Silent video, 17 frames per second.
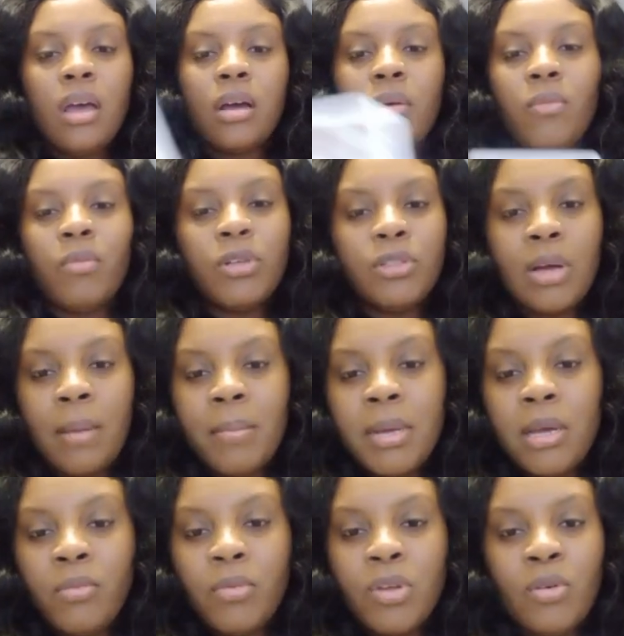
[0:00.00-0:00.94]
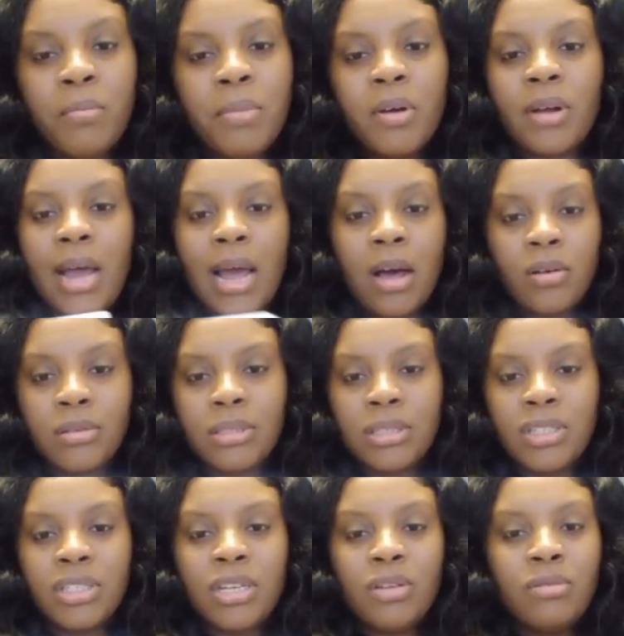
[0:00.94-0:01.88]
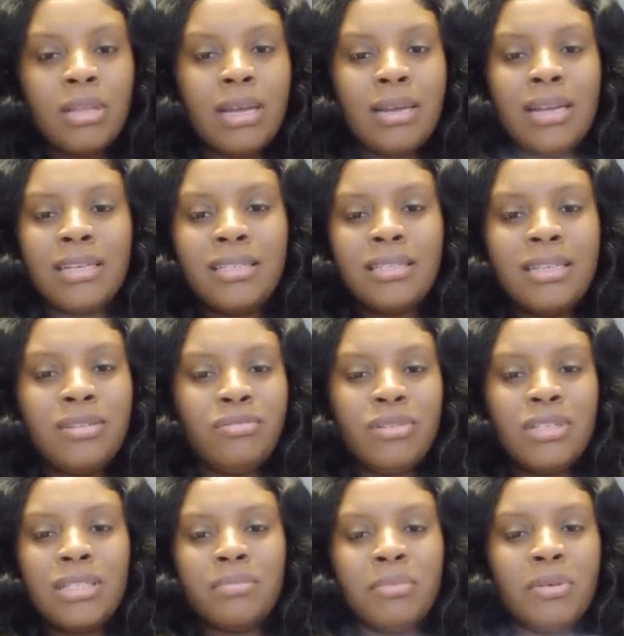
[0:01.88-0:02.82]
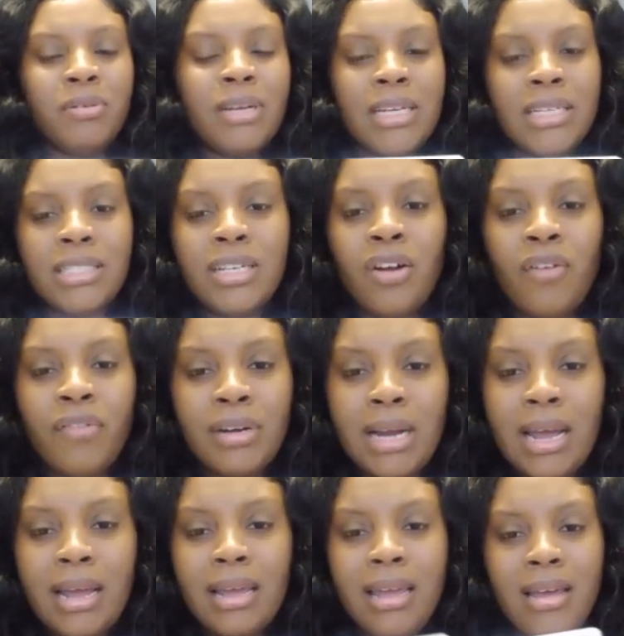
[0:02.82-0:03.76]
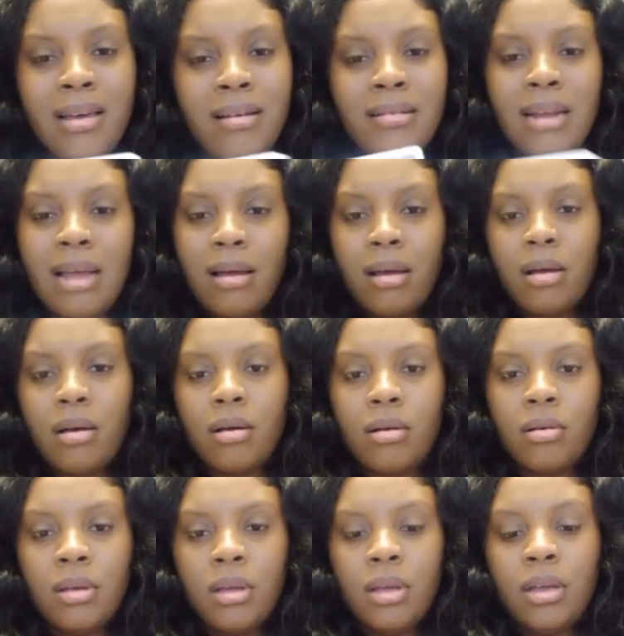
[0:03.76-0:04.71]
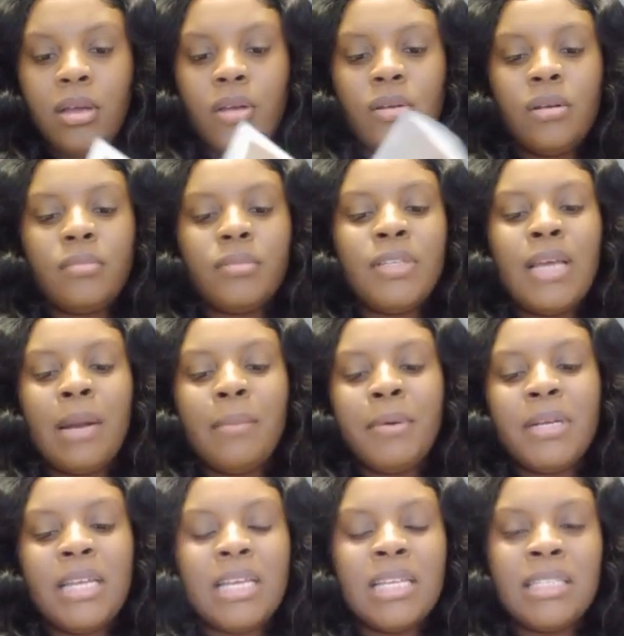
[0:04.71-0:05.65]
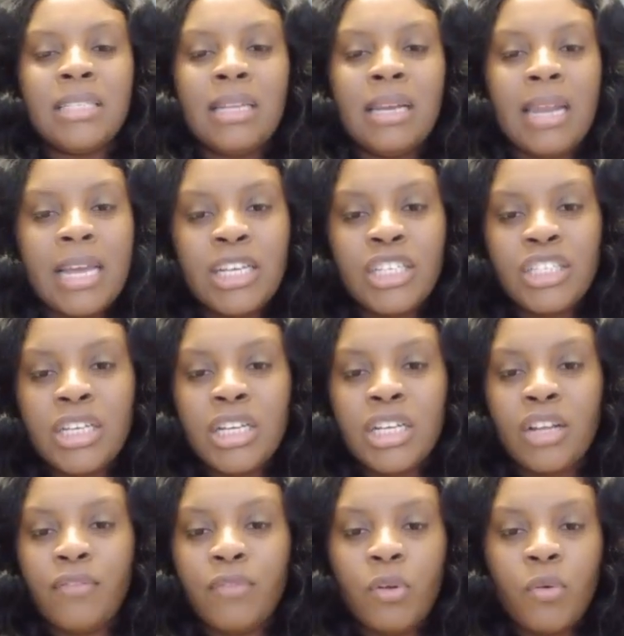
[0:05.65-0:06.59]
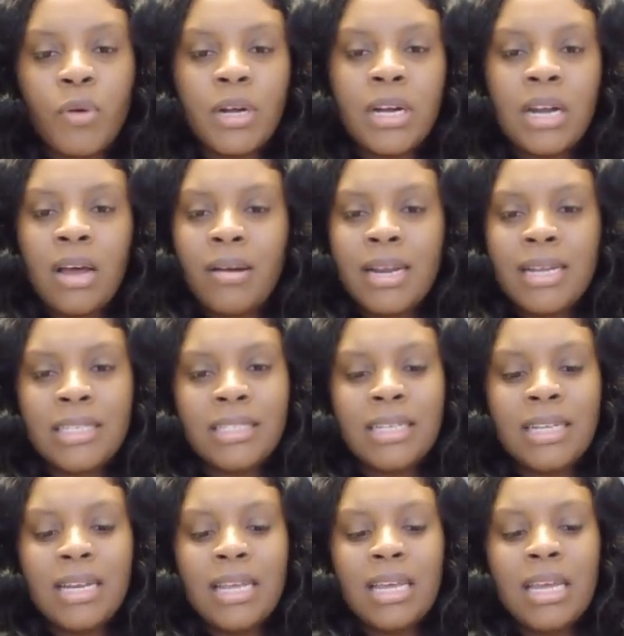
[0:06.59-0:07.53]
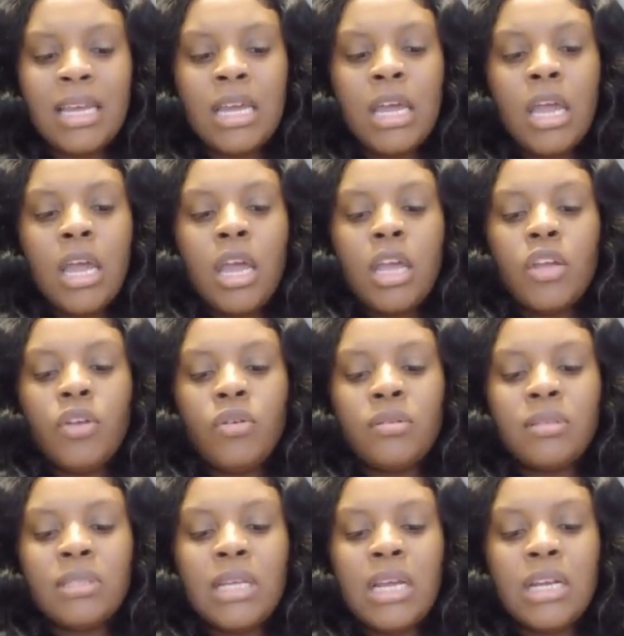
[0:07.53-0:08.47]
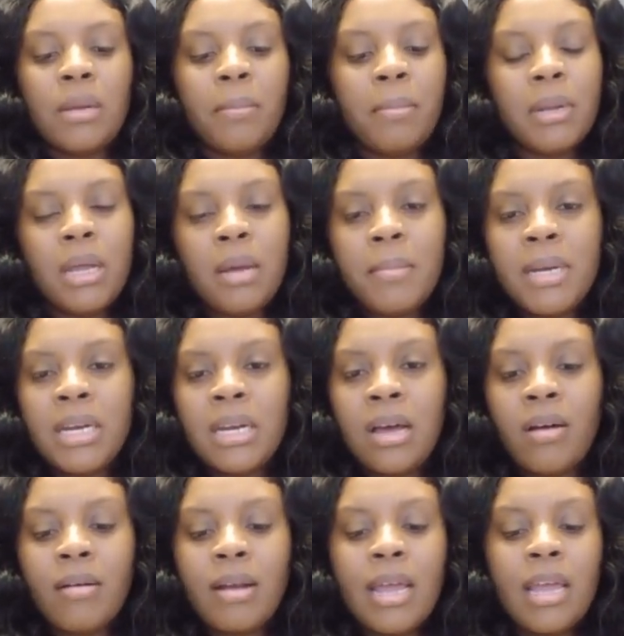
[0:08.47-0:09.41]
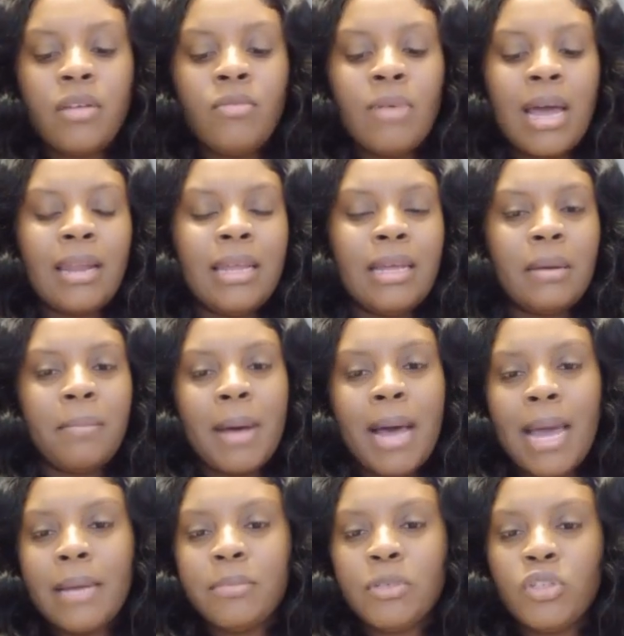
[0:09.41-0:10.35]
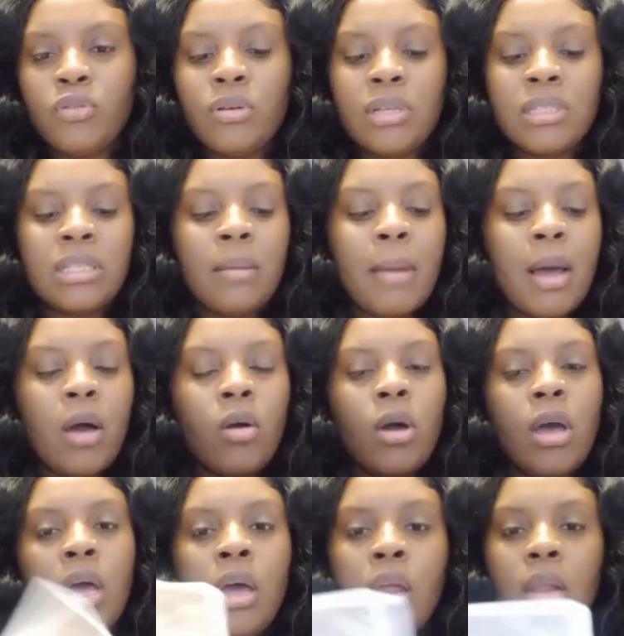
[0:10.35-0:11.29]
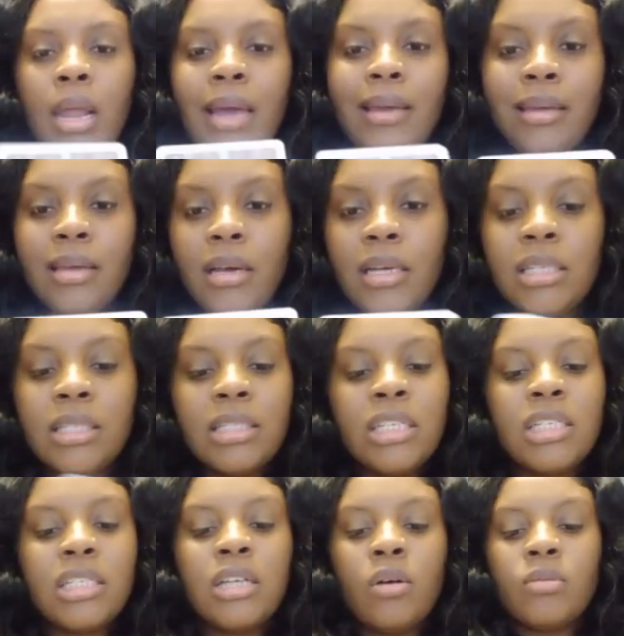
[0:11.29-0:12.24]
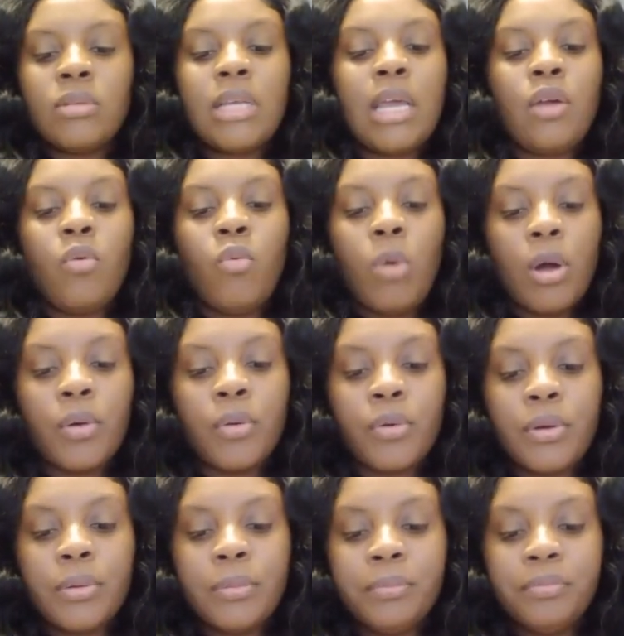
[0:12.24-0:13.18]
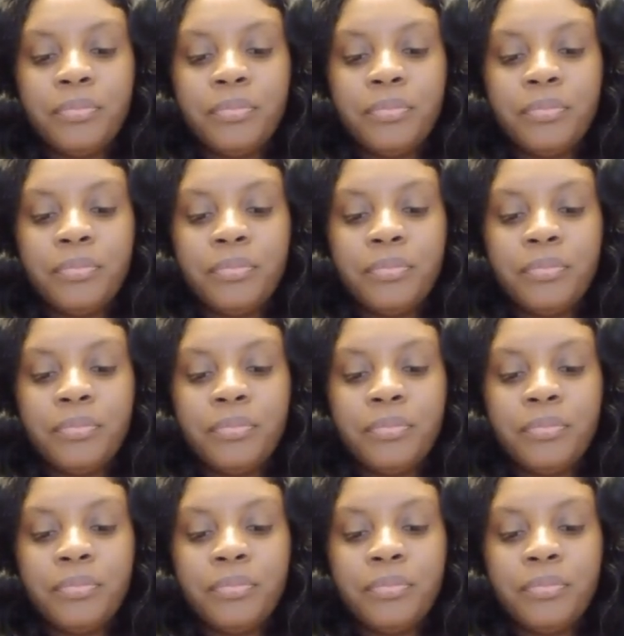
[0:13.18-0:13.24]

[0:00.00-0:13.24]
When you build a house and shit, you think that shit, you just build that shit overnight? Hell no. You know what I'm saying? You got to put the installation, the flooring and all that shit in. You know what I'm saying? The plumbing and all that. You got to lay the pipes. You know what I'm talking about? Like, yeah, this shit is going to take work.